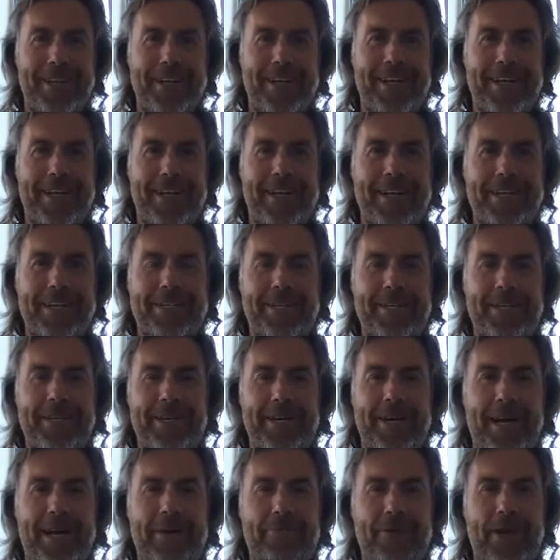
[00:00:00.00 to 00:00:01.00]
And
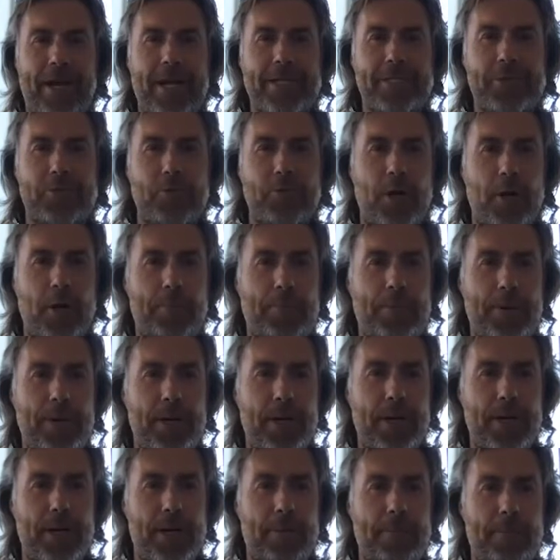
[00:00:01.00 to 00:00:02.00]
I've asked Rob
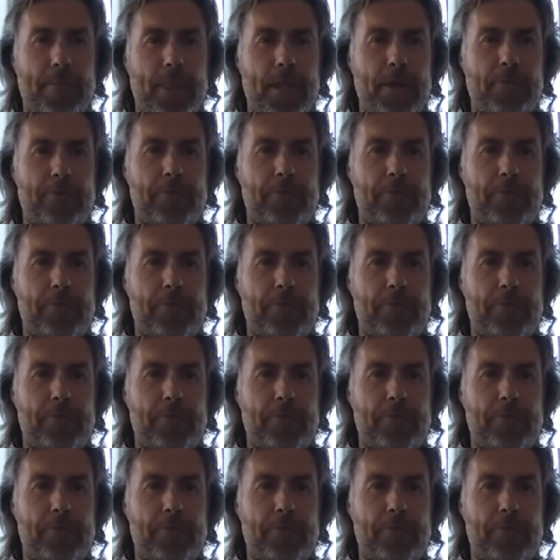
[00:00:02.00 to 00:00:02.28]
a